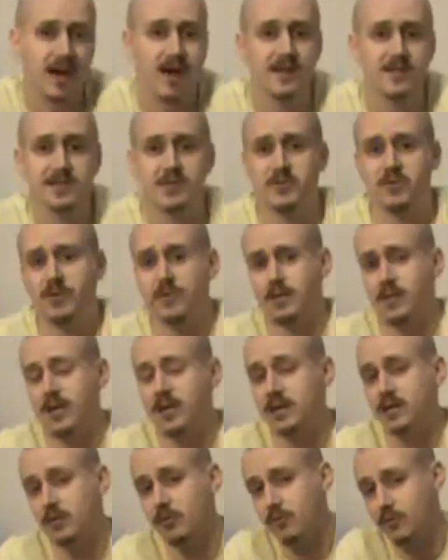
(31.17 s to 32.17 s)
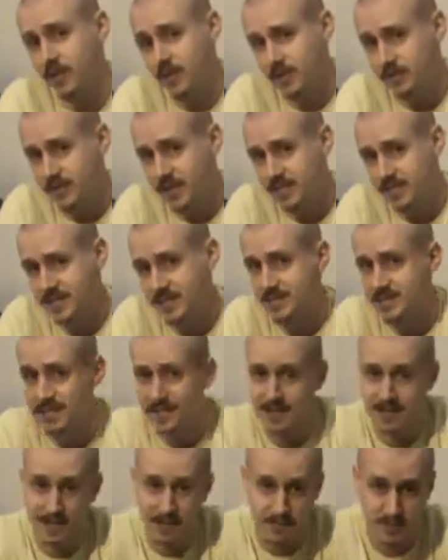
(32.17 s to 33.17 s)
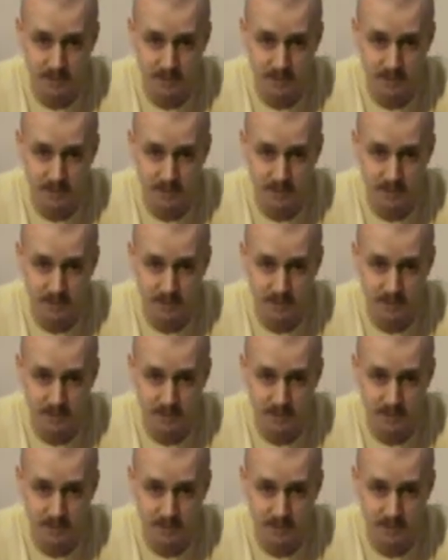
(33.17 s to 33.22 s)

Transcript: hides under a blanket or in my tent taking up